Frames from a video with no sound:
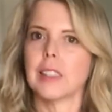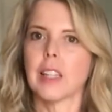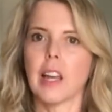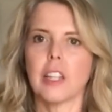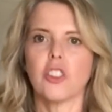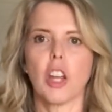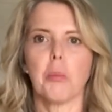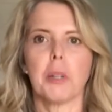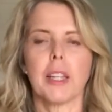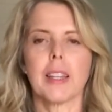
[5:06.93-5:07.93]
Kind of
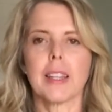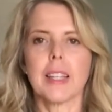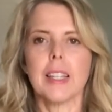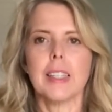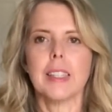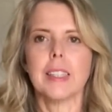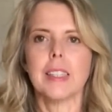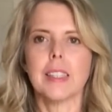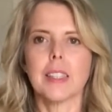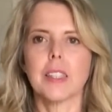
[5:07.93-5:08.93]
shapeless,
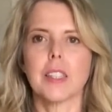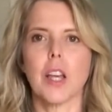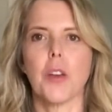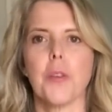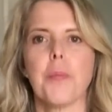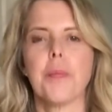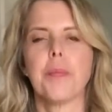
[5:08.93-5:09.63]
so